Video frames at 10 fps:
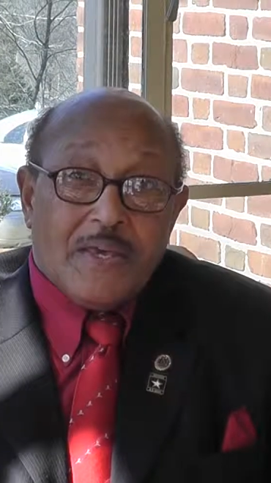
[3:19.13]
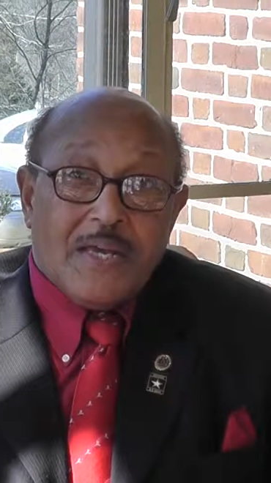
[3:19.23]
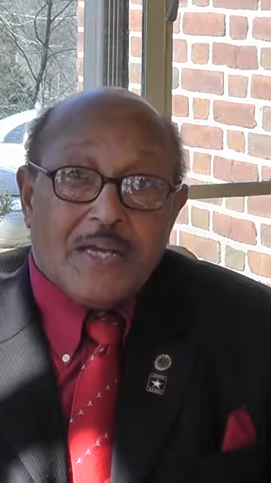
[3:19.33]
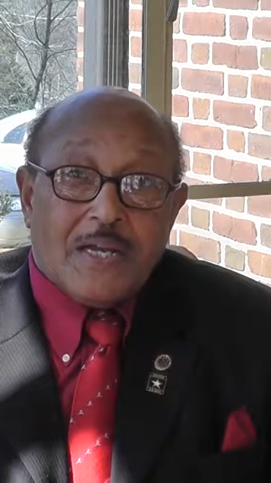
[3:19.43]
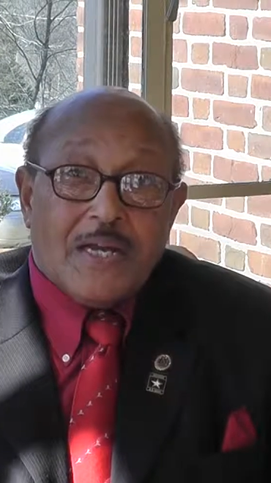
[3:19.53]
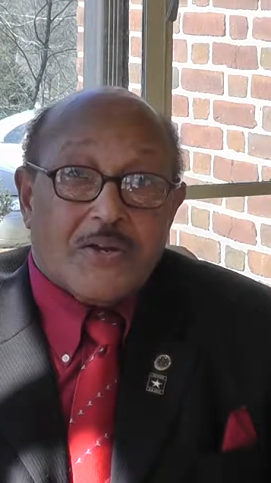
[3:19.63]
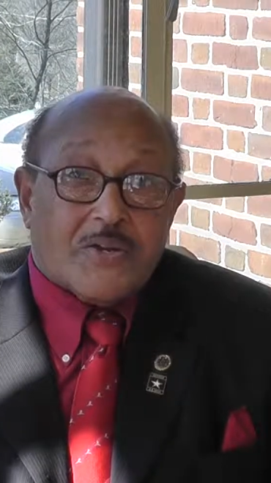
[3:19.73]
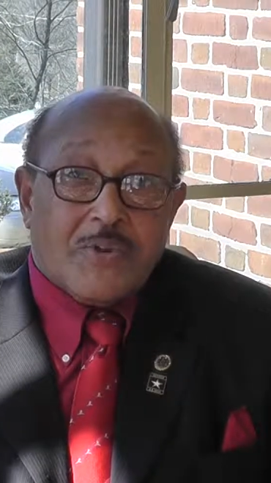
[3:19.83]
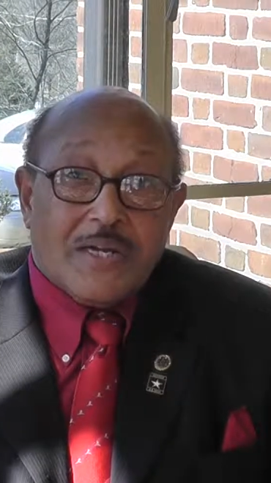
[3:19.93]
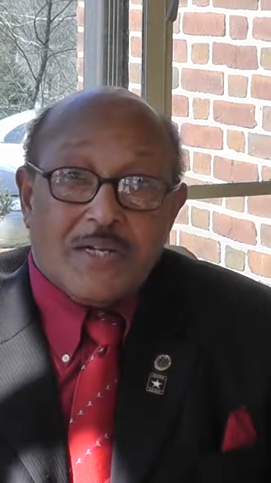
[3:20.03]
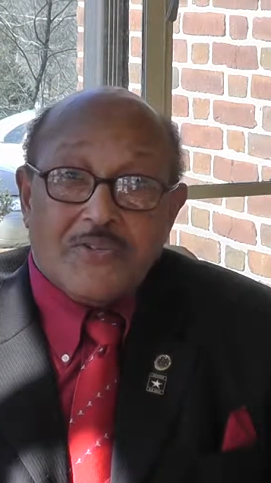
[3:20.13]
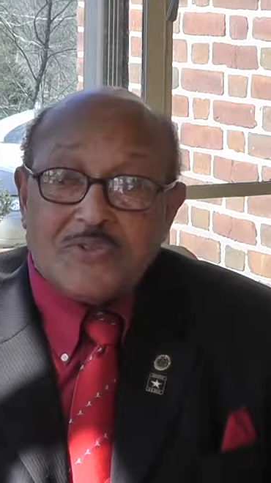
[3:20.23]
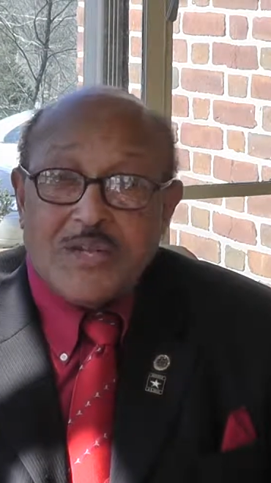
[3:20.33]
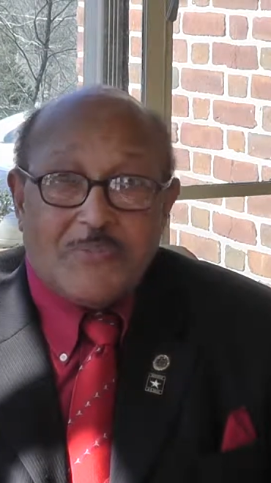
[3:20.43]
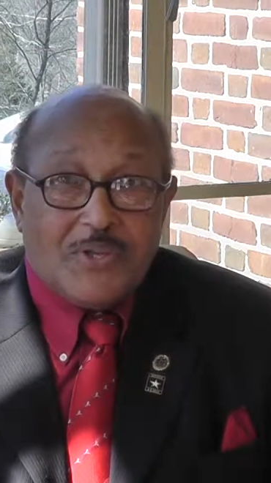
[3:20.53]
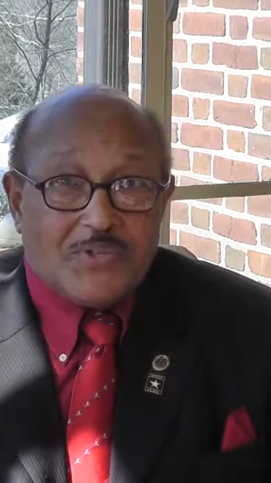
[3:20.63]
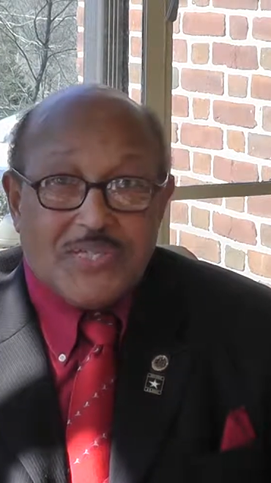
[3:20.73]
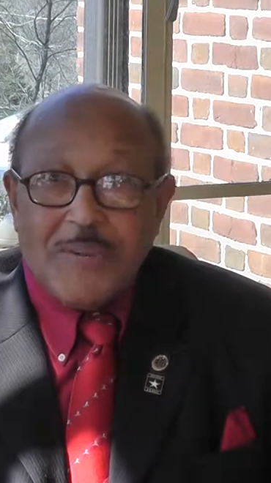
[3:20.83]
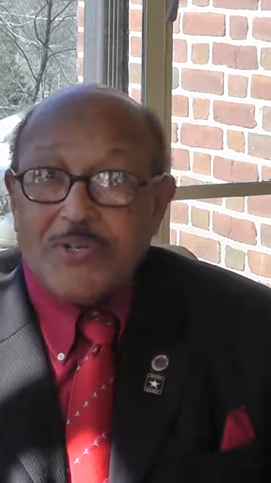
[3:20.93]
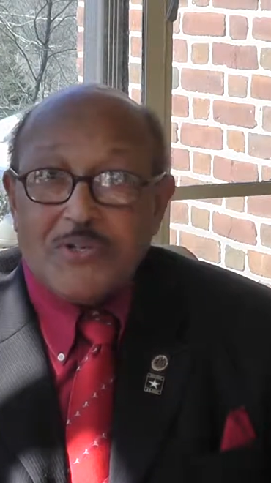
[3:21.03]
And a lot of the great leaders, Brother
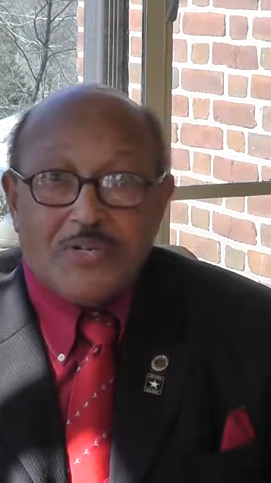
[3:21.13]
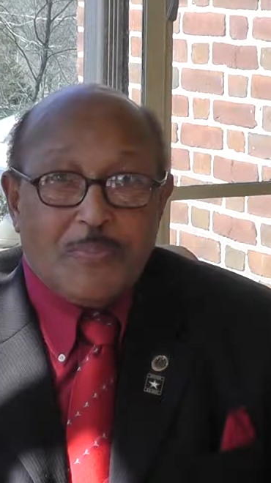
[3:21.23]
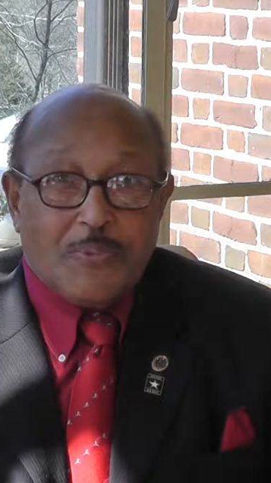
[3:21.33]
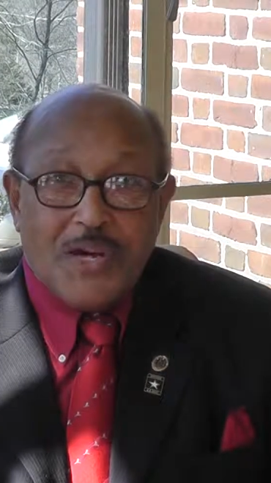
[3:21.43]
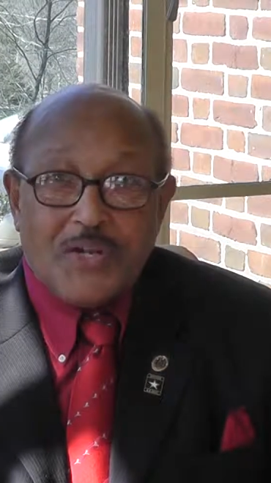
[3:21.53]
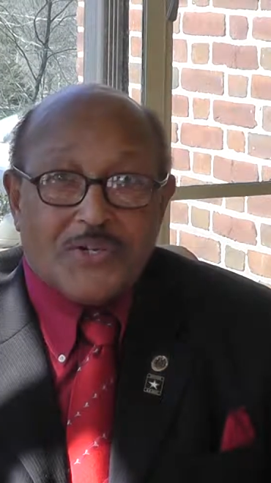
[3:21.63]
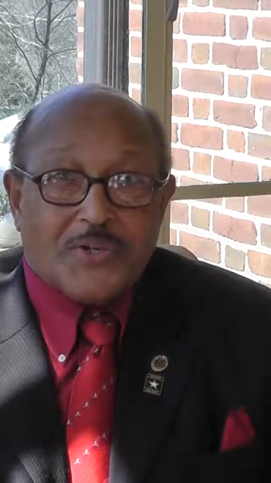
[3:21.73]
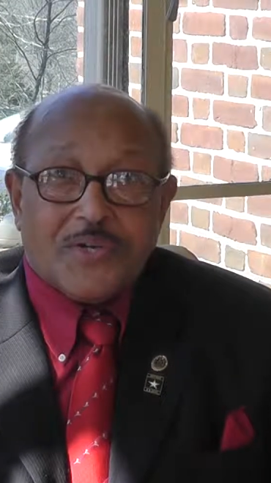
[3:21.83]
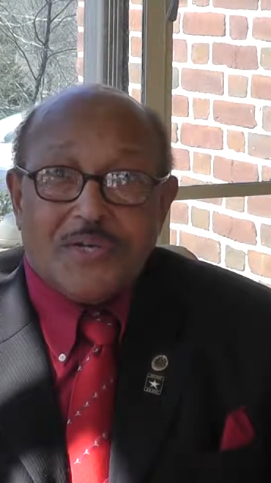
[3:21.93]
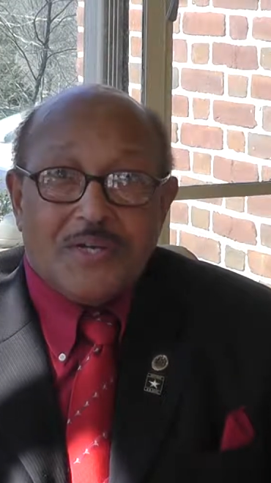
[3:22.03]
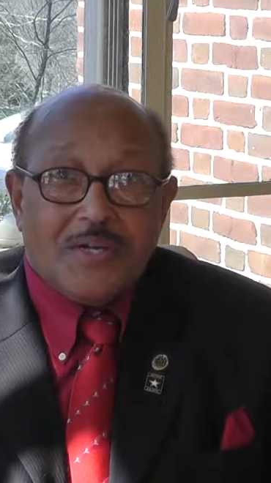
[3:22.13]
Samuel D. Proctor,